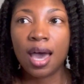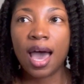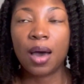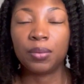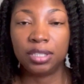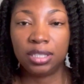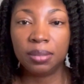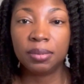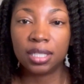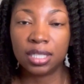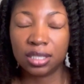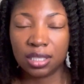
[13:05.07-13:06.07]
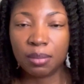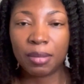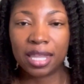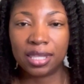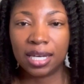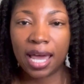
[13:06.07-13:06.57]
I was deep conditioning. By
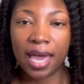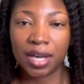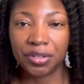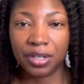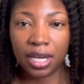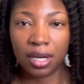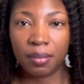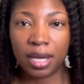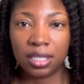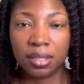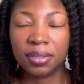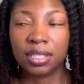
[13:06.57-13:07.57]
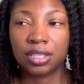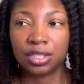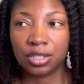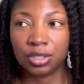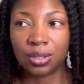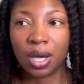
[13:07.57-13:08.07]
then I had created my deep
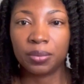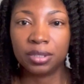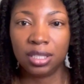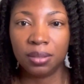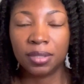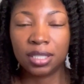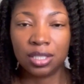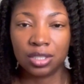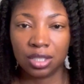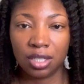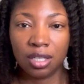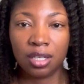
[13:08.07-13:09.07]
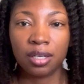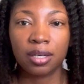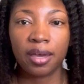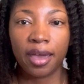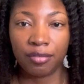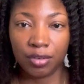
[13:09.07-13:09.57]
conditioner, so I was deep conditioning
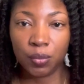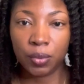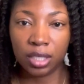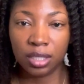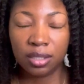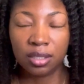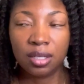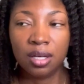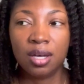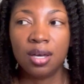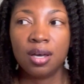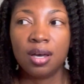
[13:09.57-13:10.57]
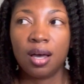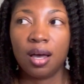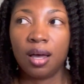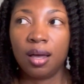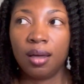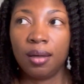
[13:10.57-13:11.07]
every week.
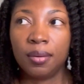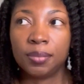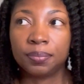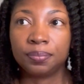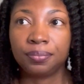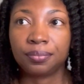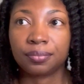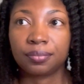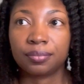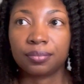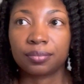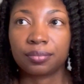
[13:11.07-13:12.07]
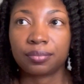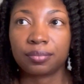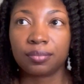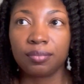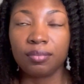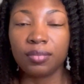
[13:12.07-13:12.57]
And
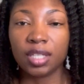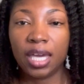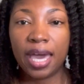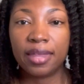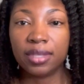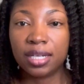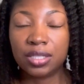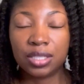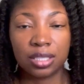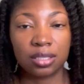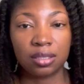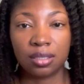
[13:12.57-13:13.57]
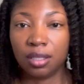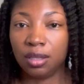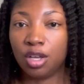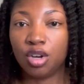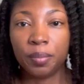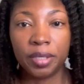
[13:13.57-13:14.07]
then just
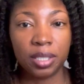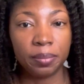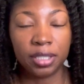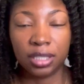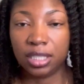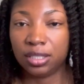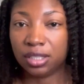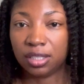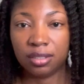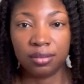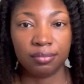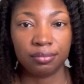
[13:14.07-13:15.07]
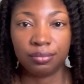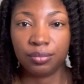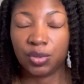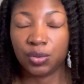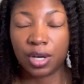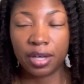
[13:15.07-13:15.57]
low manipulation
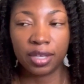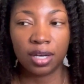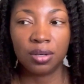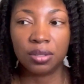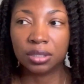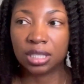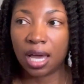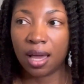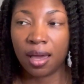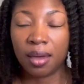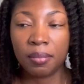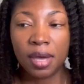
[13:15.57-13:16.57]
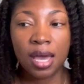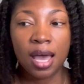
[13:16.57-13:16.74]
throughout that whole time.